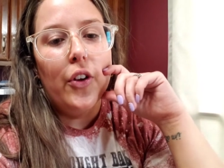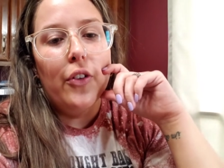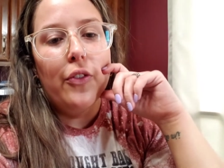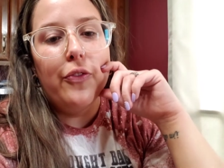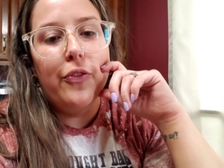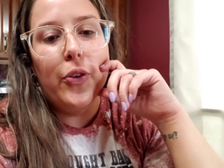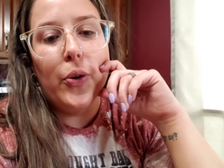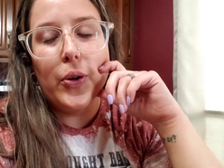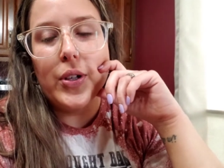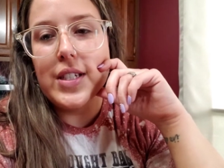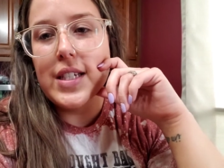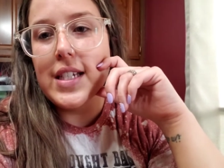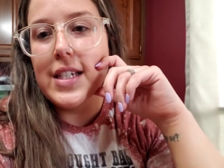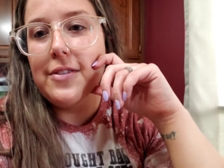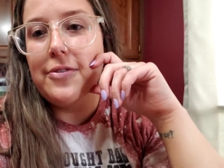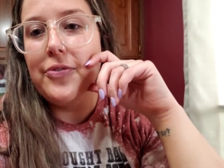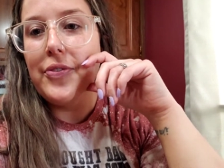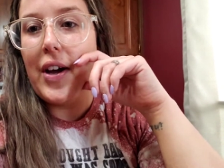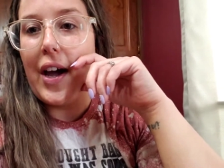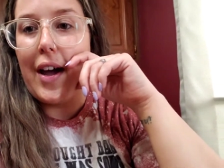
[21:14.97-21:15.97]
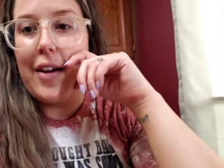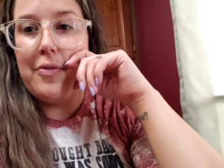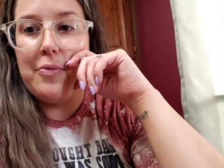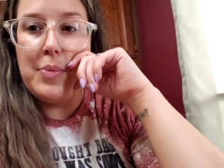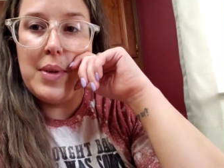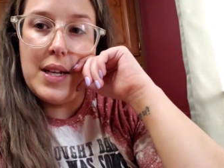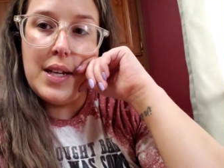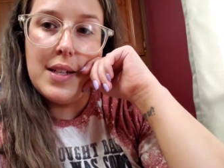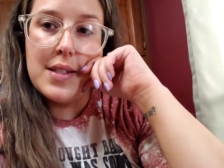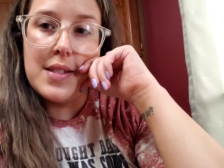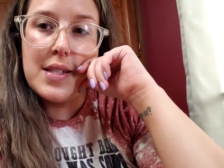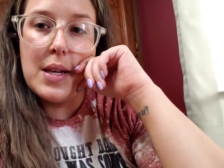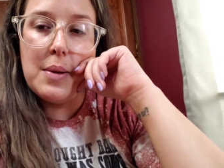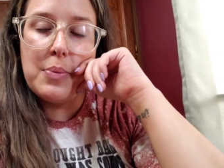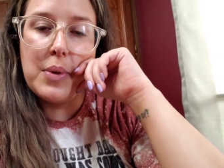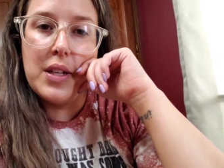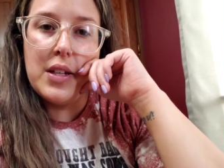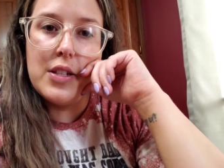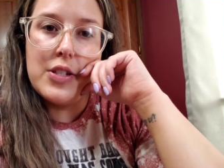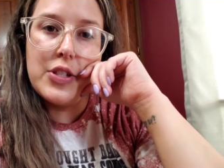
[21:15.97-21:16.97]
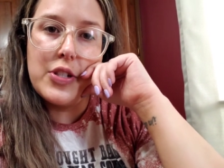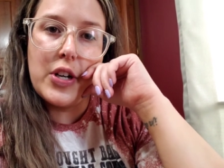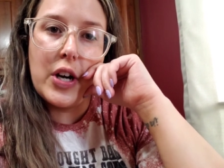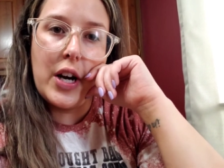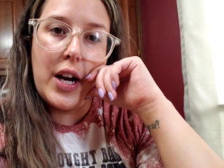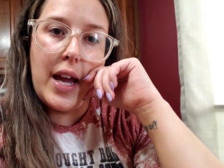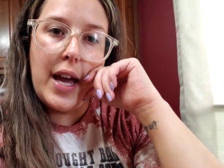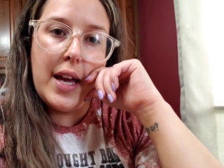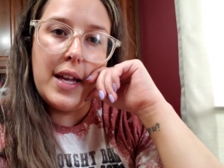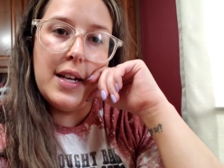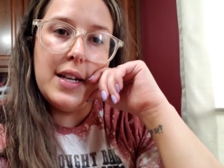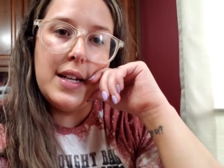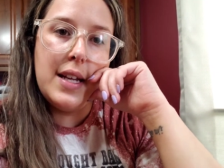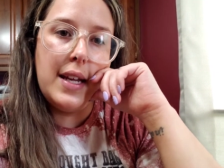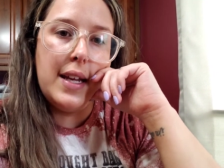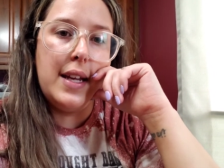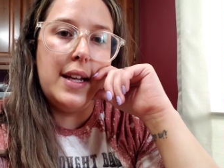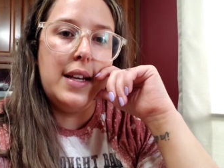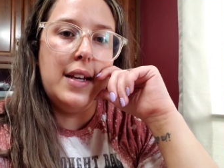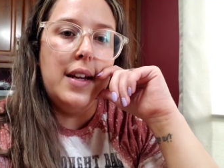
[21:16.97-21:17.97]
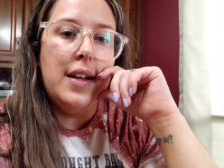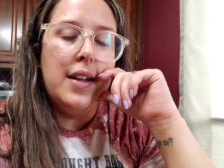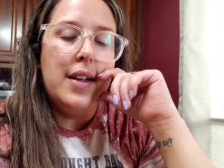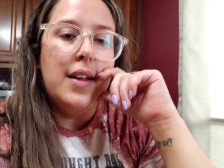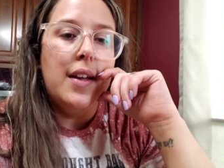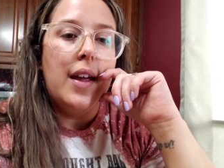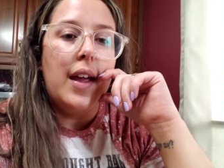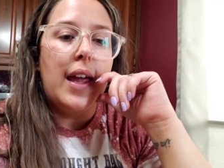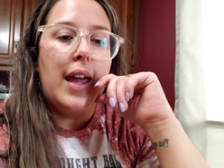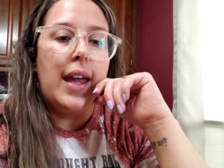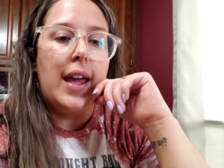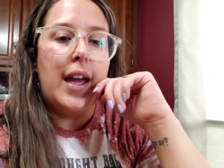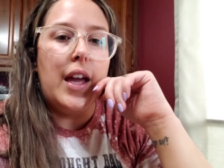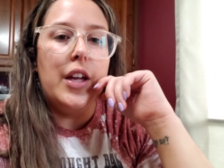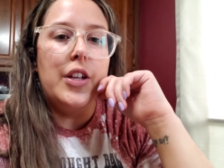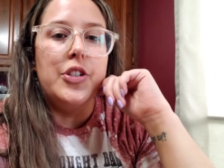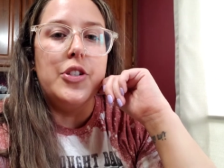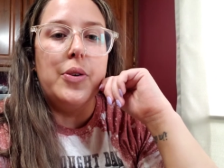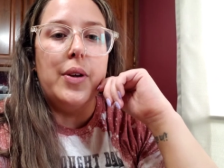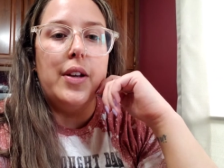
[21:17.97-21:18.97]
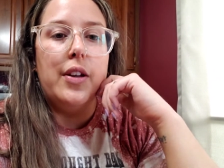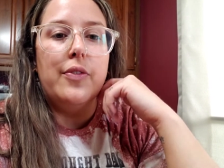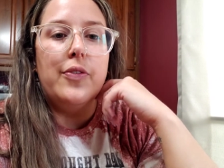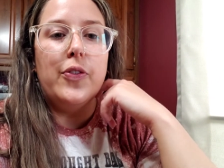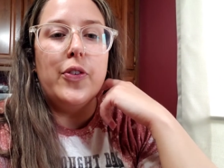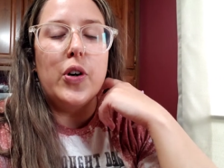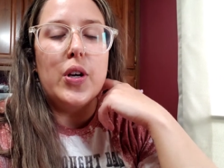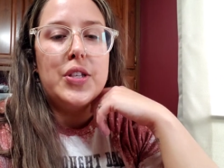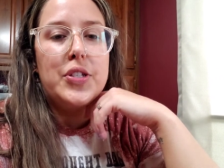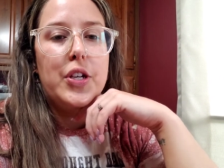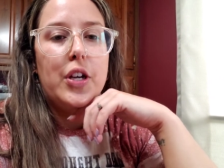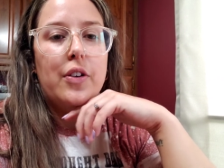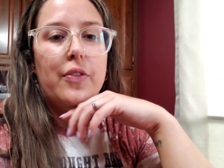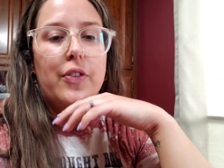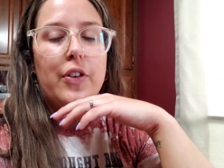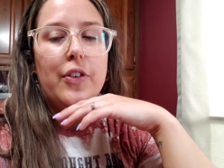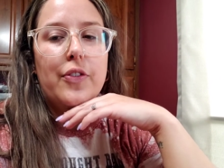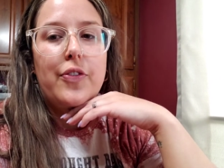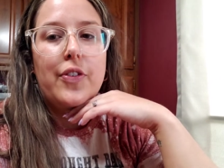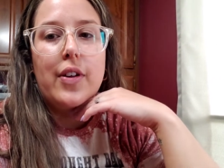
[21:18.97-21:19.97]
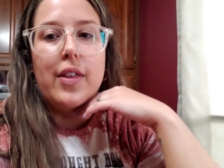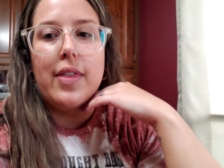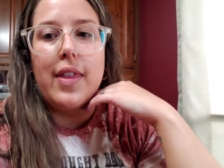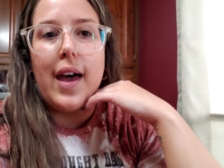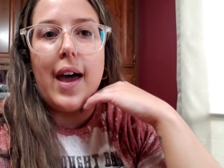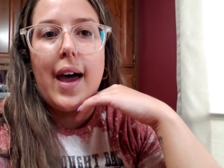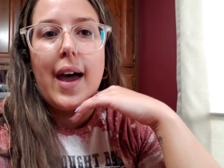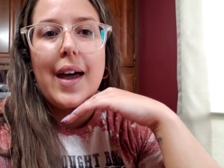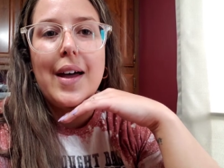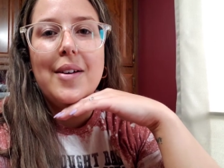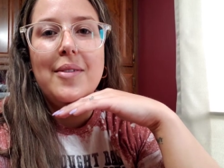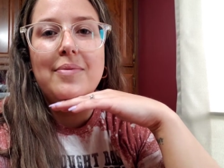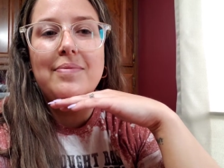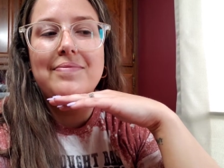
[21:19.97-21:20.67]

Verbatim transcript: 45 minutes, I'm going to start editing and doing a voiceover for that.